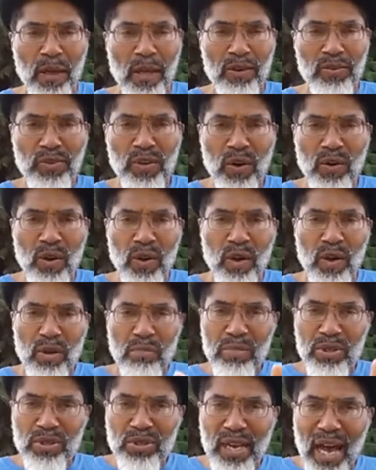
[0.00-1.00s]
And so
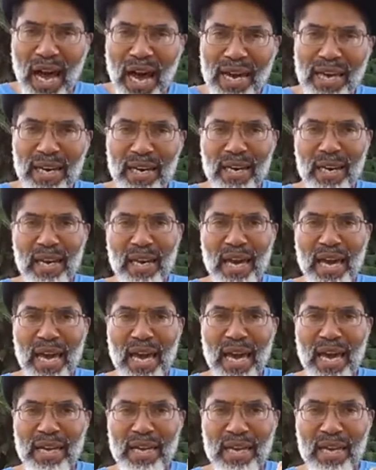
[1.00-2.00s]
Messiah
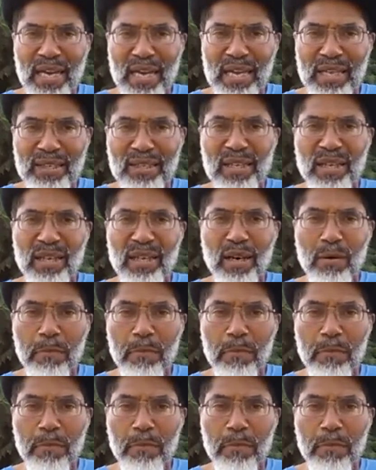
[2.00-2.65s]
and his